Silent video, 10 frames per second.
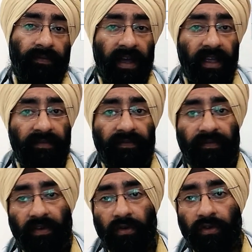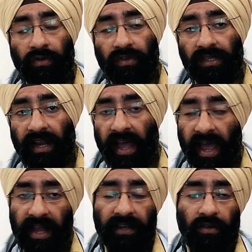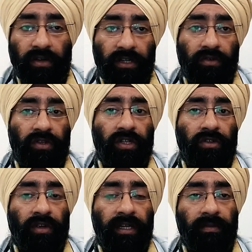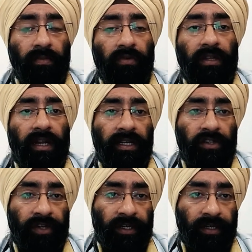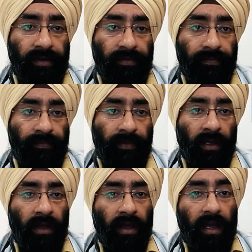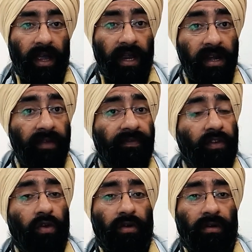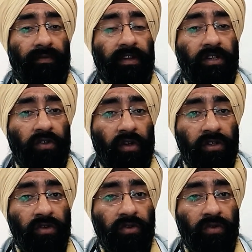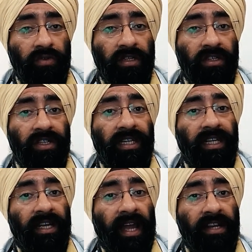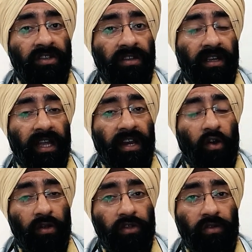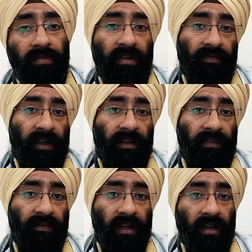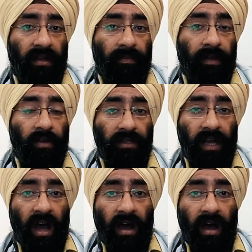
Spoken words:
5-fluorouracil and corticosteroids, both are injected. Interferon, which is also used in treating cancer, can also be effective because